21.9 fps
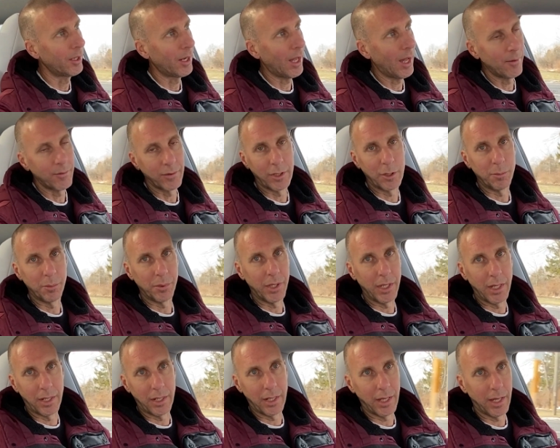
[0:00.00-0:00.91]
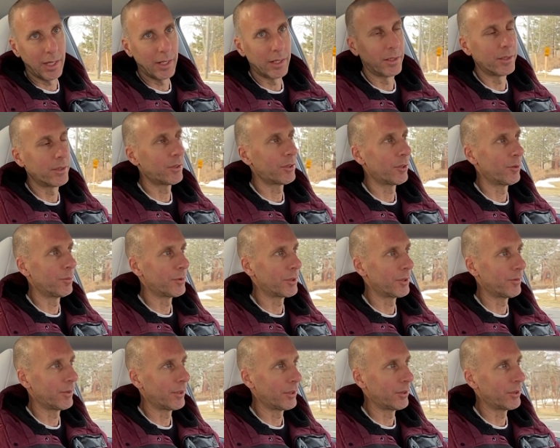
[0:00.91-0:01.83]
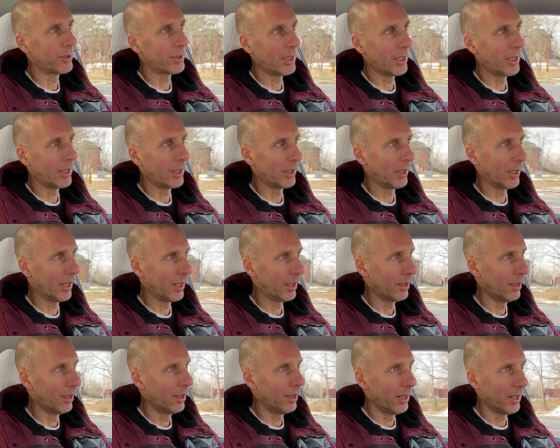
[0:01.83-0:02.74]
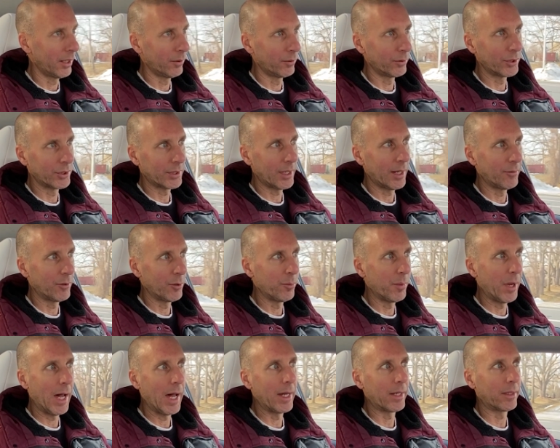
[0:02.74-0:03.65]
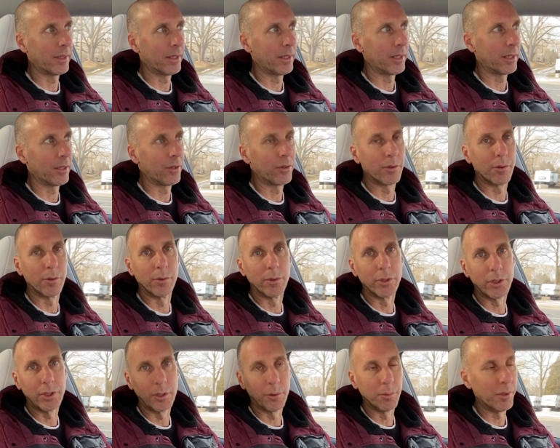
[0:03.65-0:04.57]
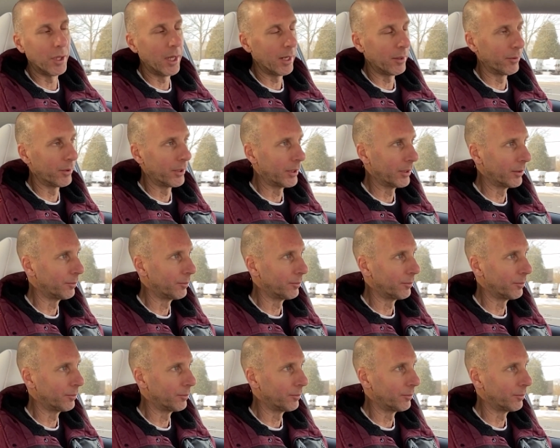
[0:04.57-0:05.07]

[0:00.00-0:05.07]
having to plan ahead in terms of understanding that I don't just have a back that I can throw a sheet of plywood in.